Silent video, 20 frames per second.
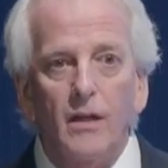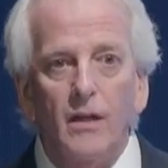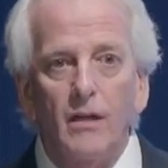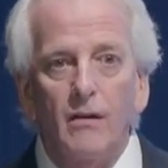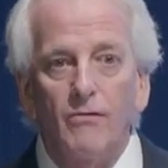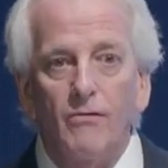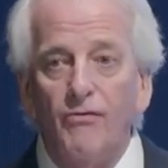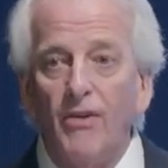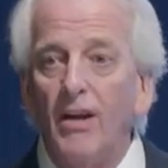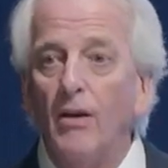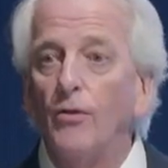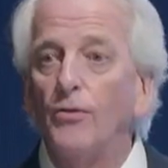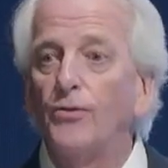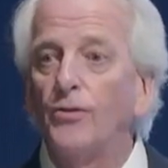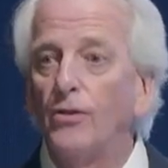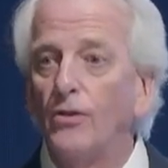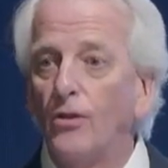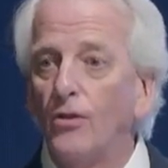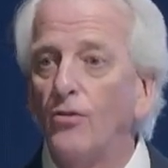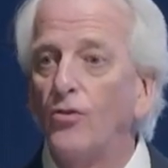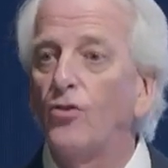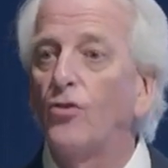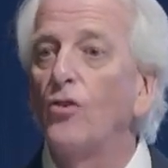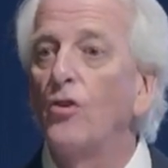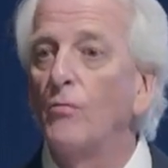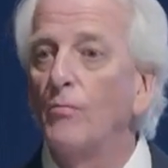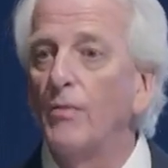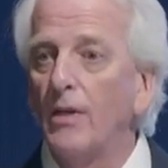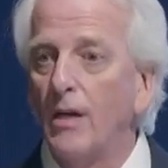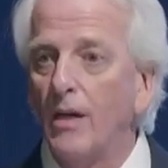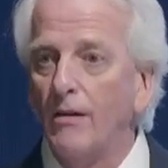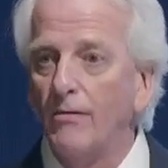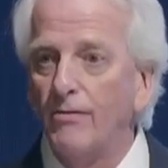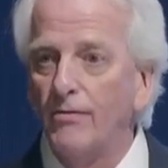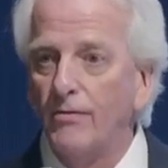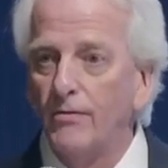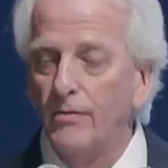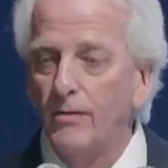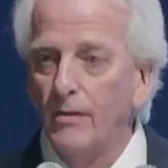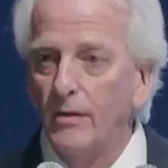failed to consume
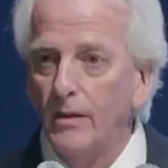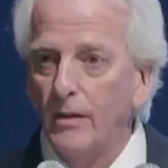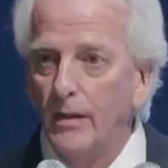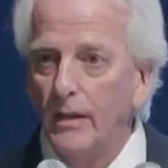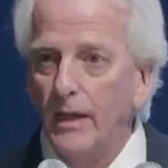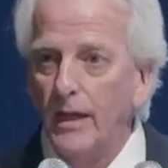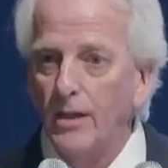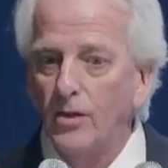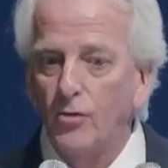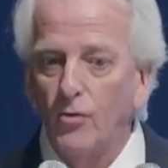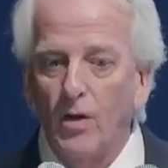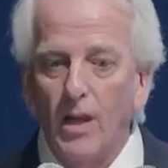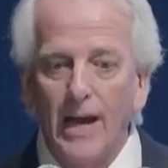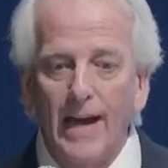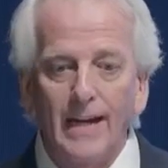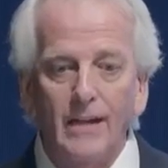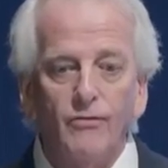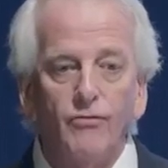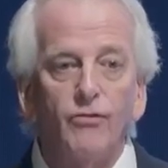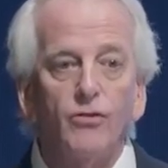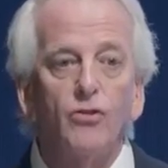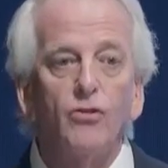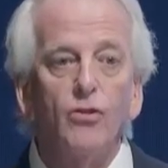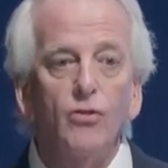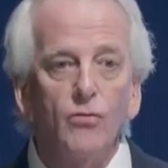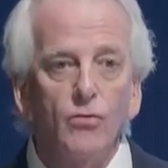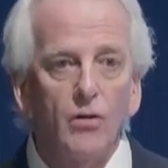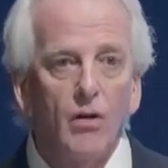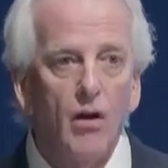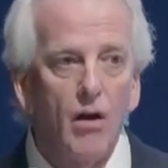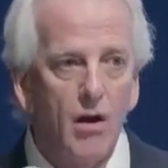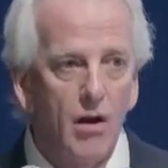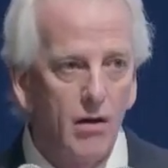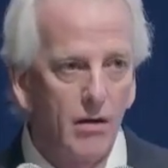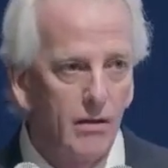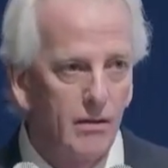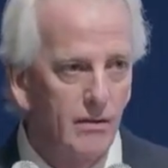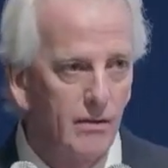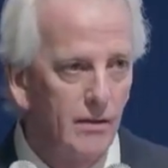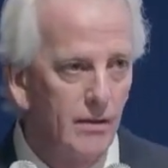enough, has relied for too
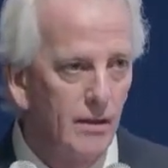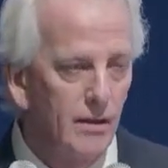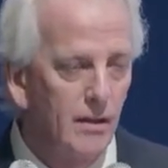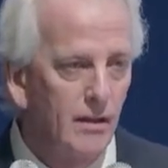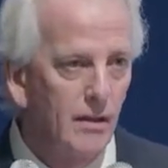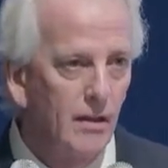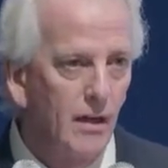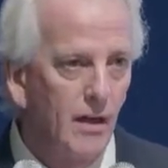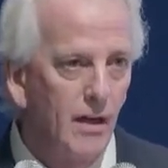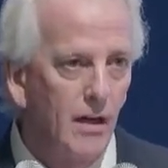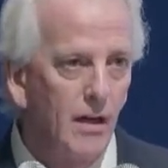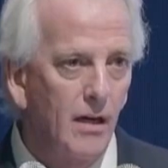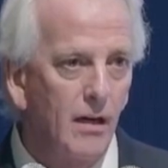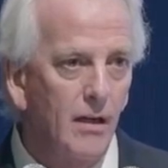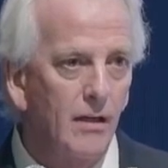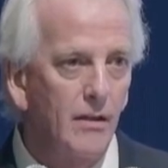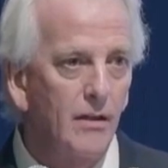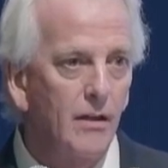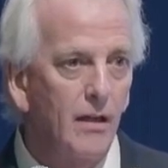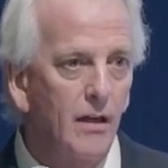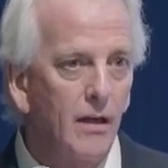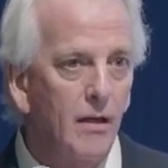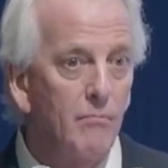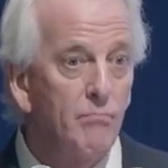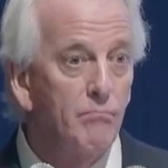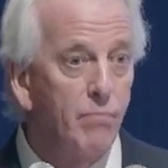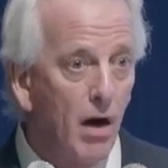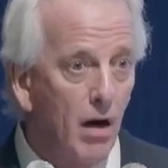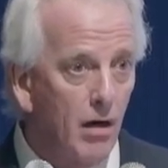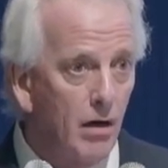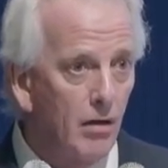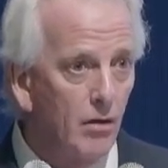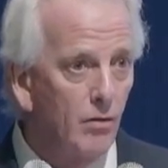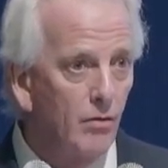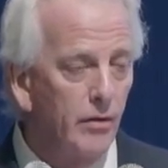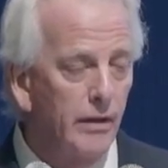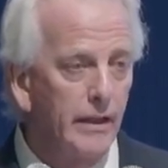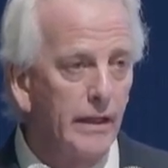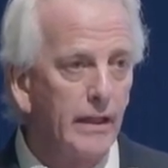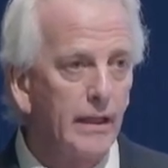long on
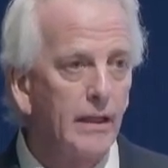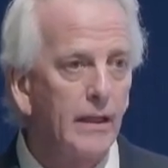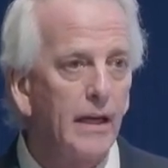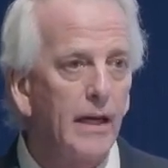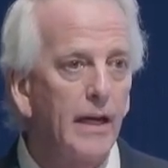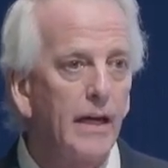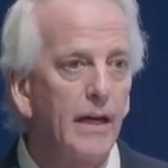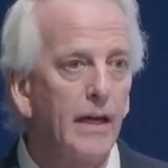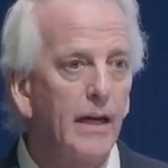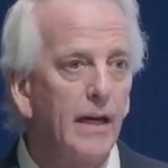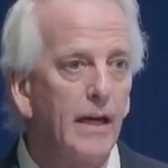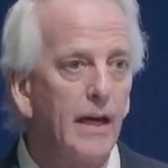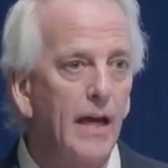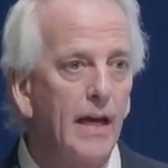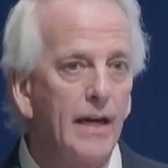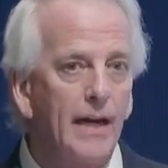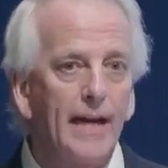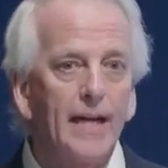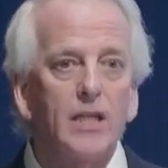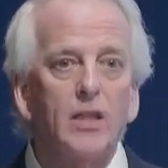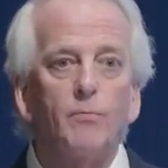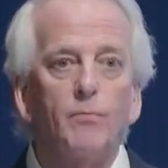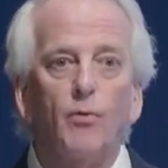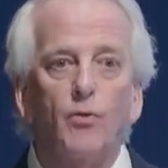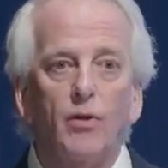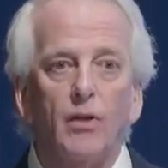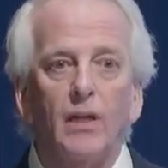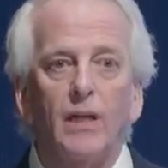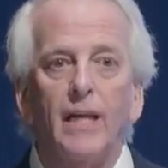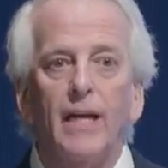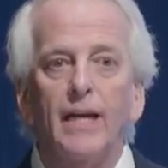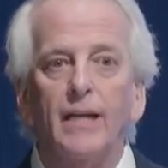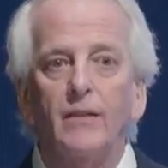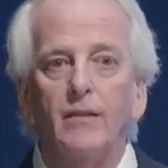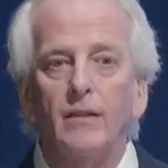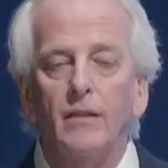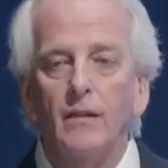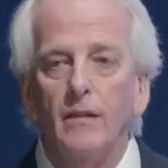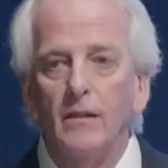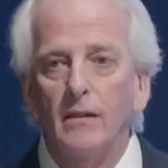borrowing an
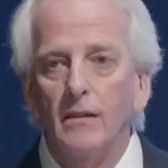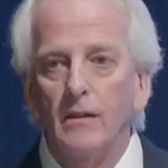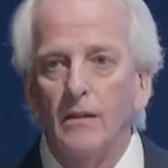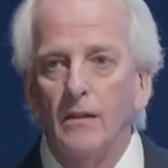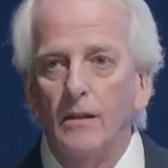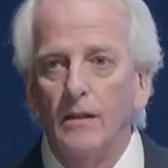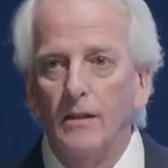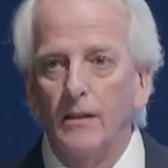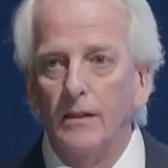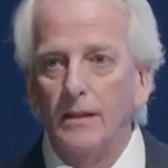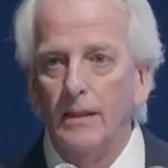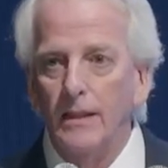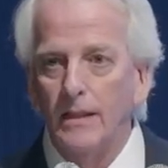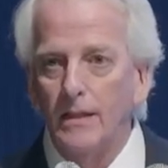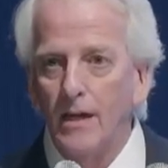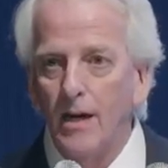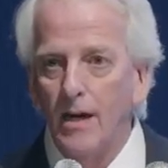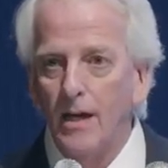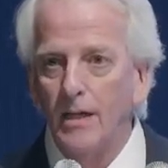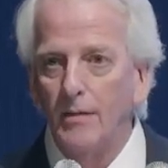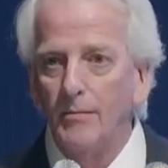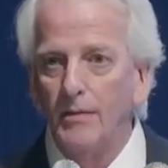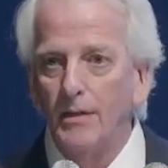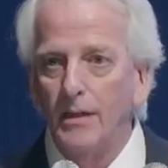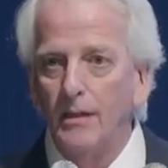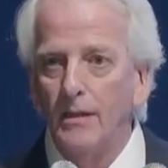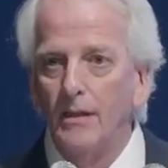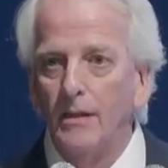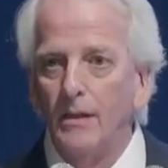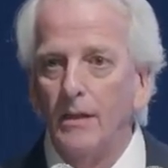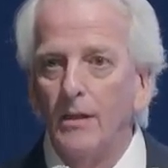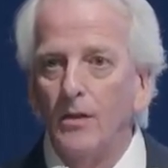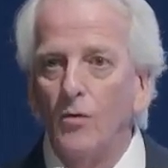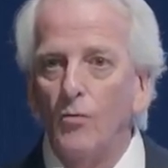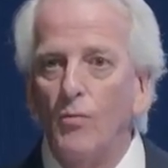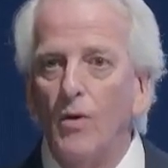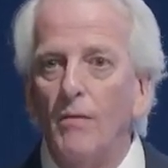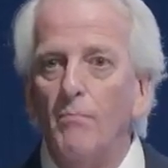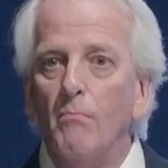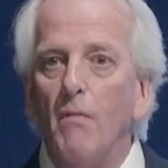export-led economy
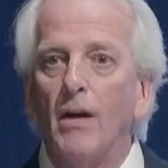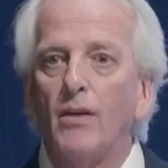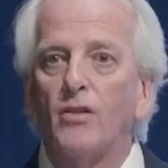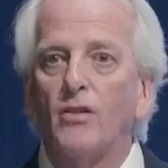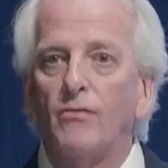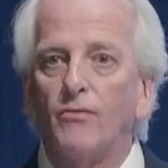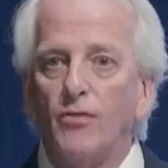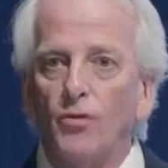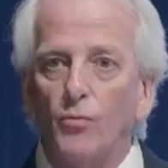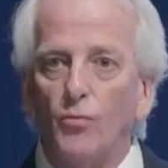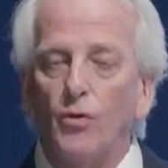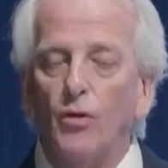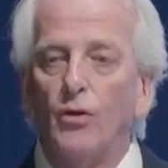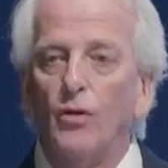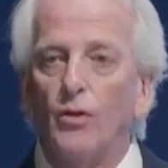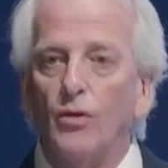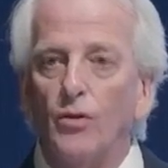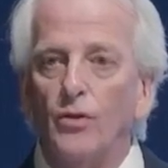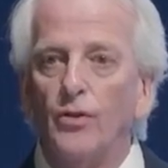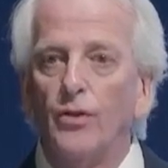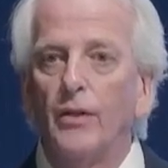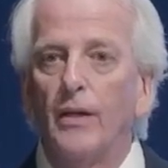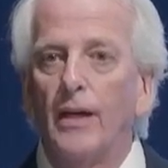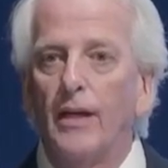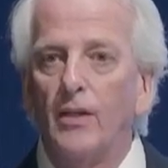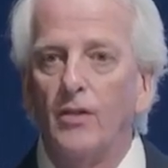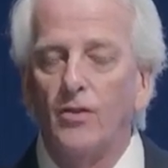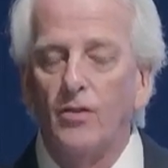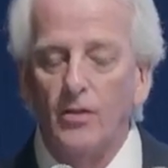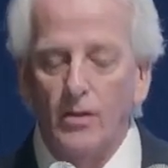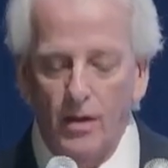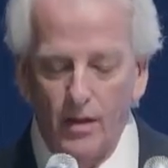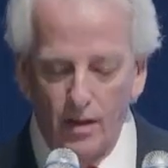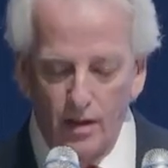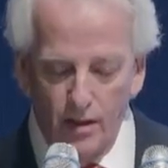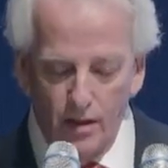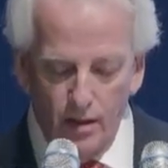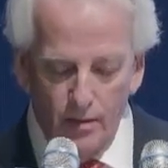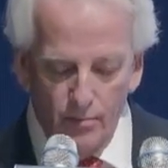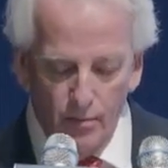when much of the world has
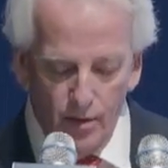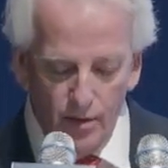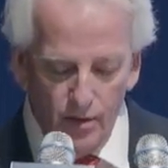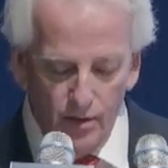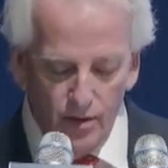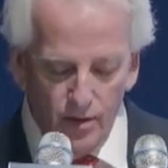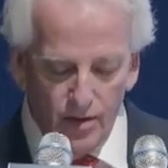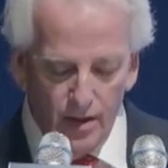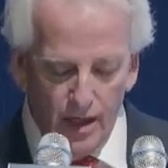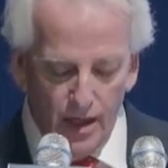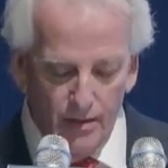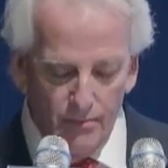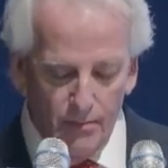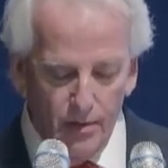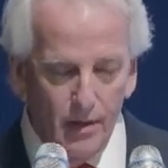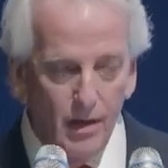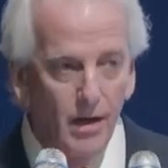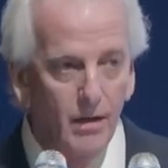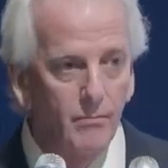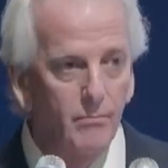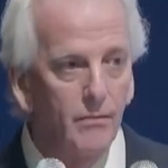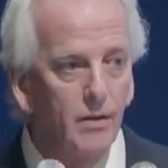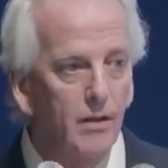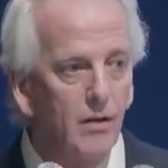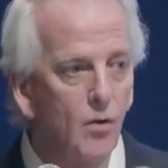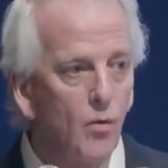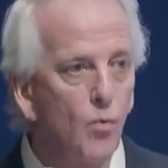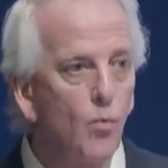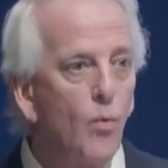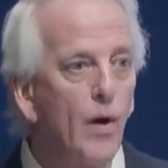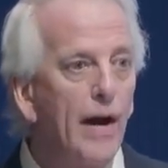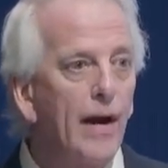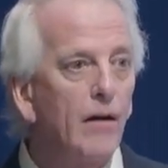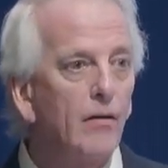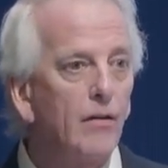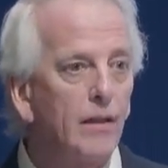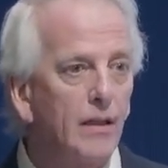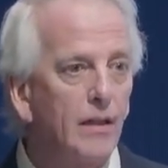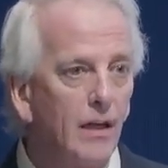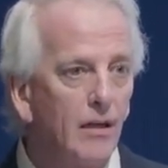emerged and become
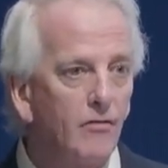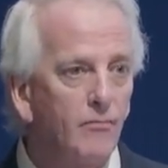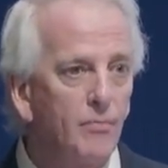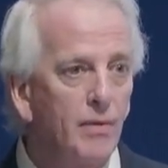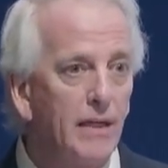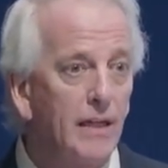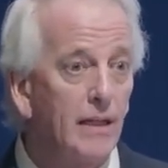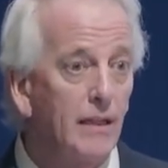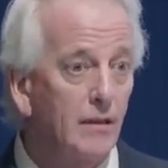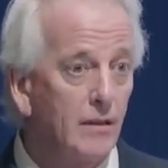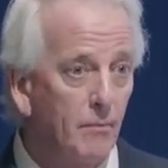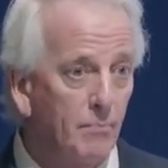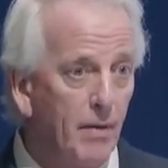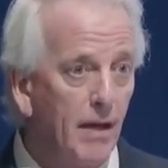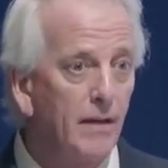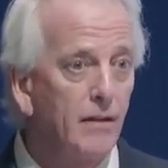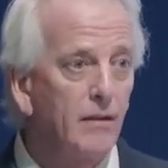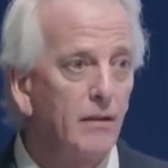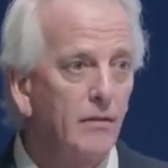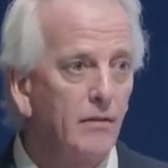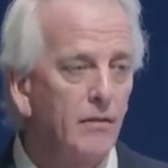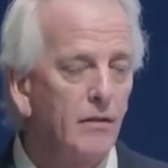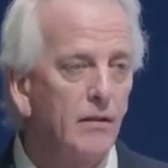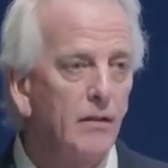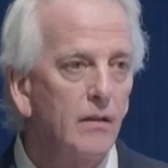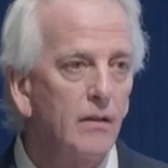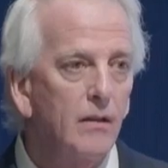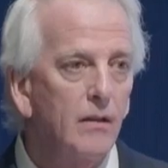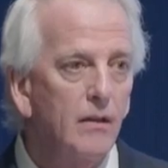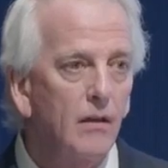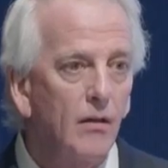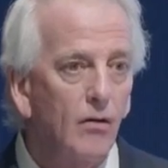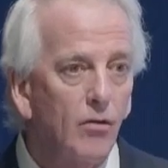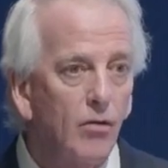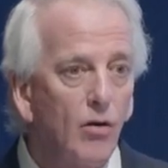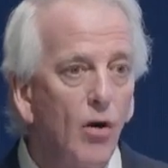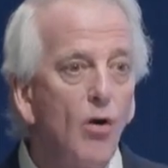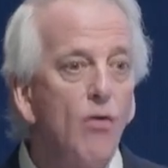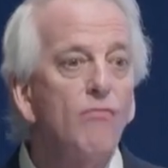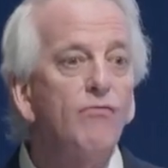wary of being dependent
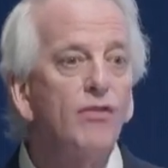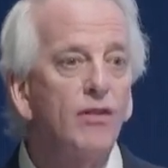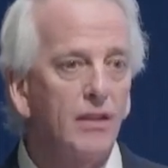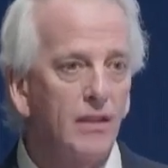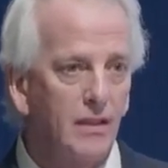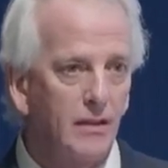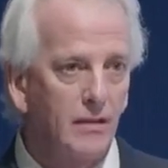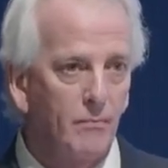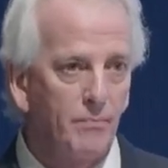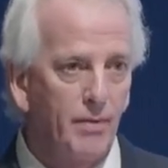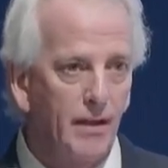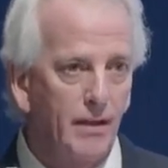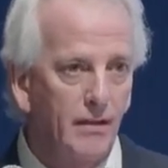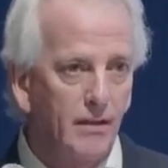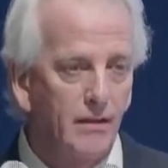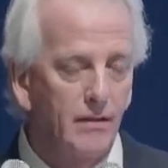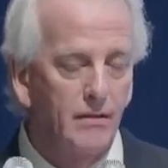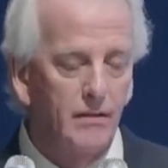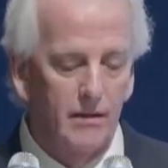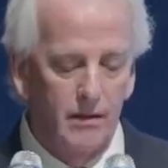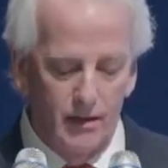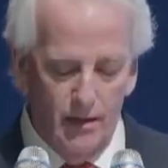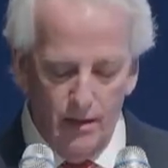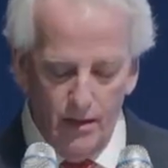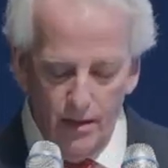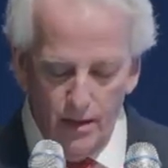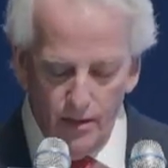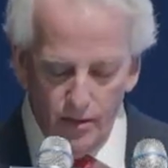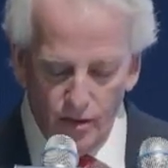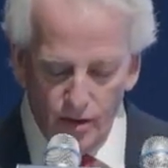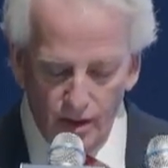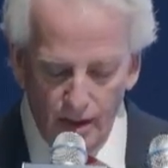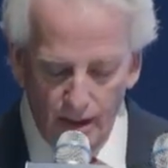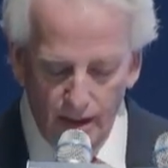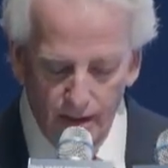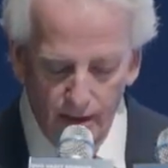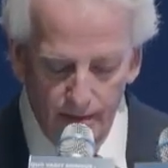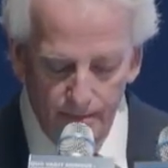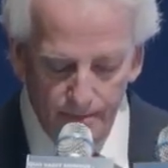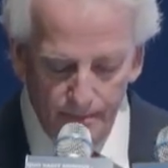or overly dependent on
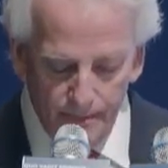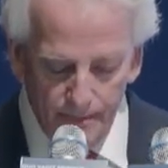China.